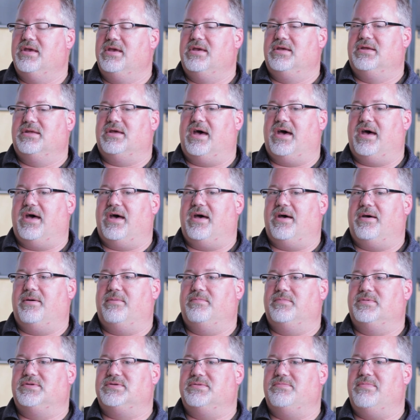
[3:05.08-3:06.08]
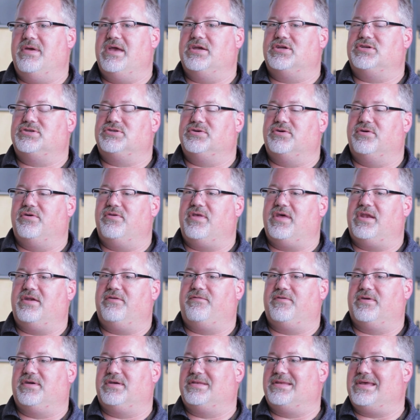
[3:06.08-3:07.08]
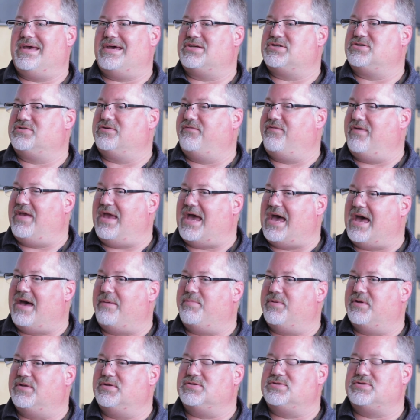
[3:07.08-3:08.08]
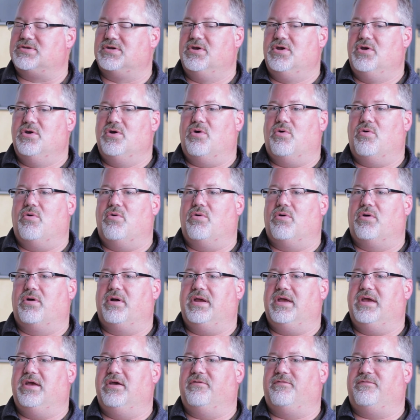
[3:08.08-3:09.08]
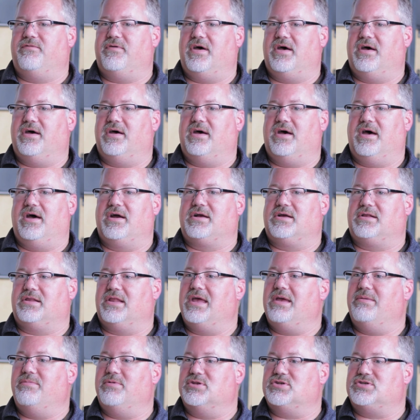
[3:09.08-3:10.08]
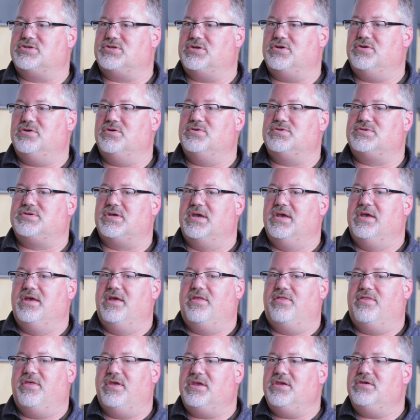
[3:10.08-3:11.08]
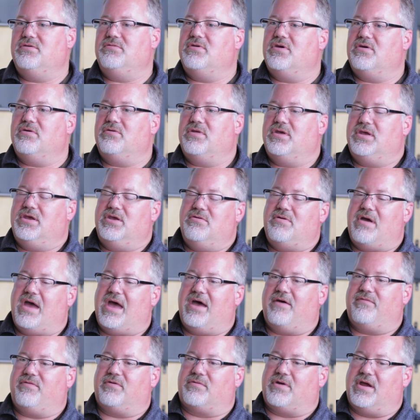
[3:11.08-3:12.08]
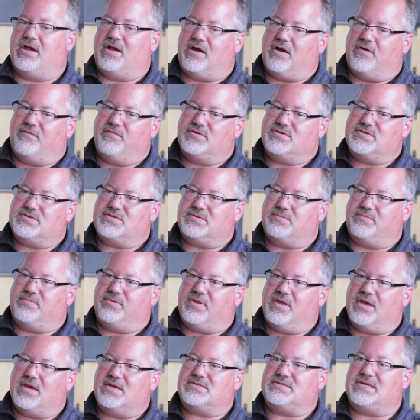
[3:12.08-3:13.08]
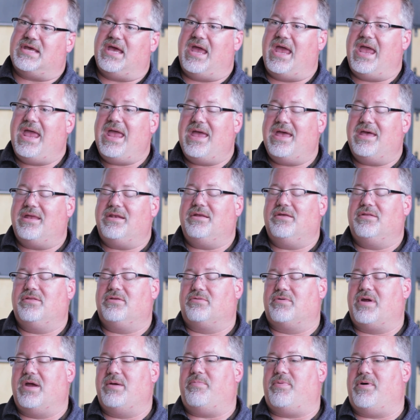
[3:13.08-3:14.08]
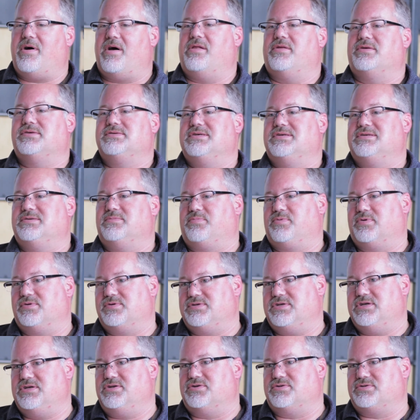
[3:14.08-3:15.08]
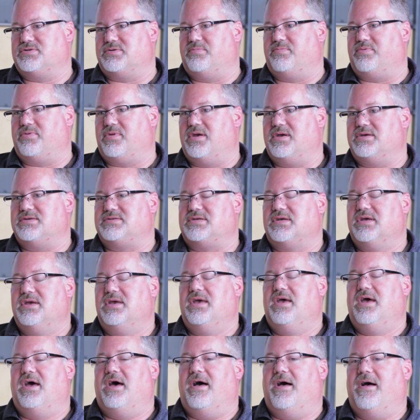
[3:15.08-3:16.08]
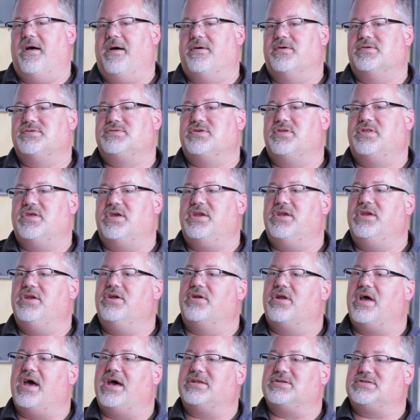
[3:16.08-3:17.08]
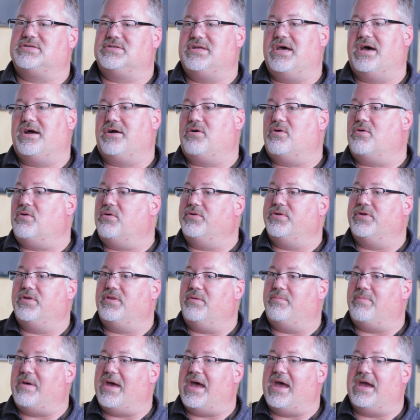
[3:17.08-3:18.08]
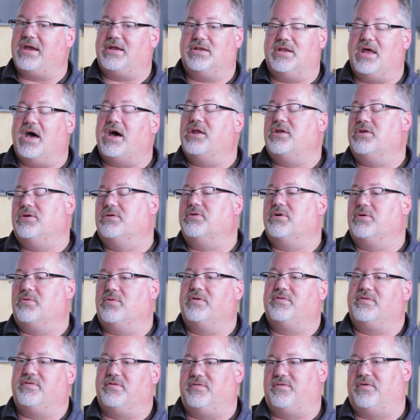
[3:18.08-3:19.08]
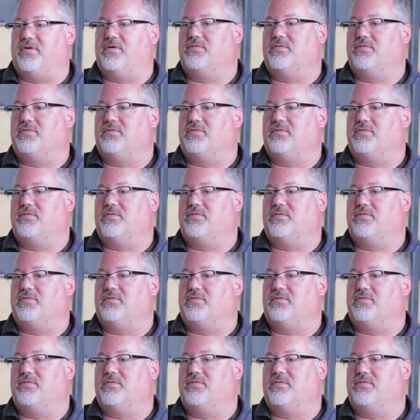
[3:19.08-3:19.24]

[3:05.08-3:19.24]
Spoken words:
to make sure that if a catastrophe happens or if a claim ensues, that you know that you have the right coverages in place and the right policies and procedures in place so that you're not stuck holding the bag not knowing what to do.